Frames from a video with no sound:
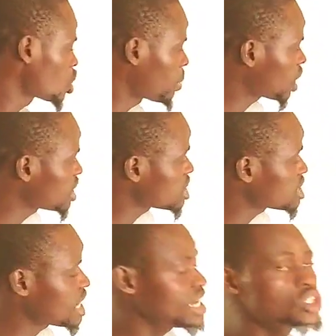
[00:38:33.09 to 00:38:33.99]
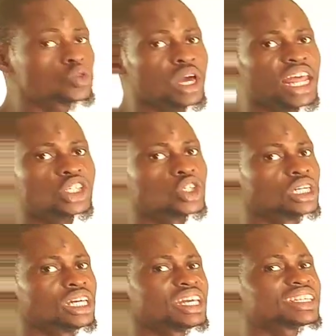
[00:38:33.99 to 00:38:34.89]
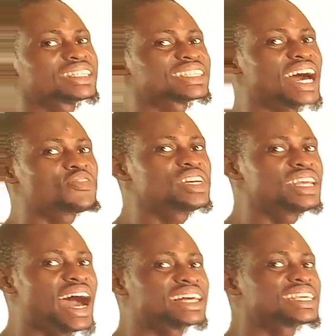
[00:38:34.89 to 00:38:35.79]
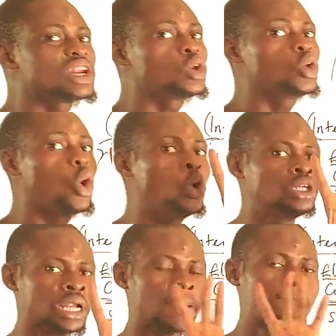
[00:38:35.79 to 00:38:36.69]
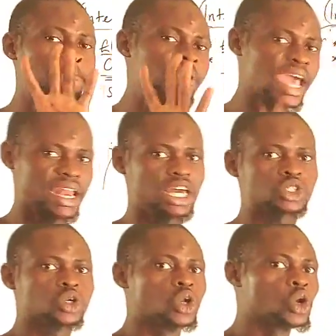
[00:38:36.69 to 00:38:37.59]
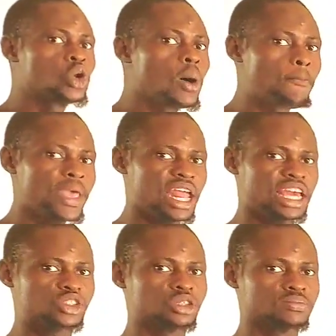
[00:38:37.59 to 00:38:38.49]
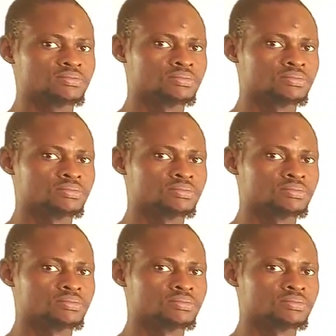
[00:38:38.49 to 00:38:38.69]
So because it is taking 2 electrons, it is serving as a lone pair electron. Lone pair electron.